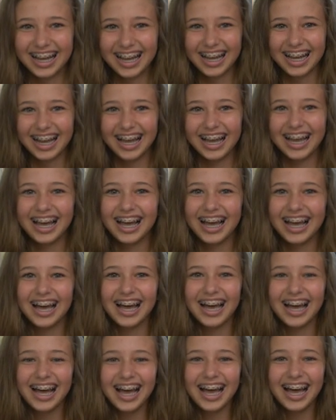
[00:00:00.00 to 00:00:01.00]

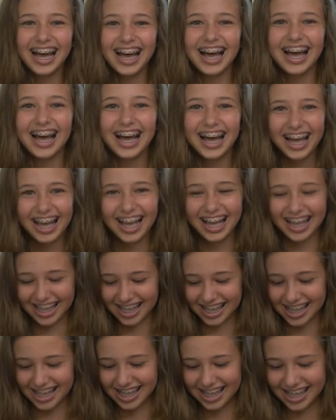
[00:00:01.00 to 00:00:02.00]

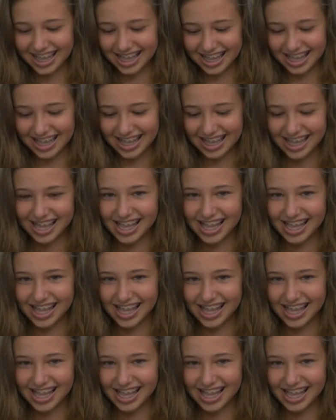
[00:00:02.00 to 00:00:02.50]
No words are spoken by the person on screen.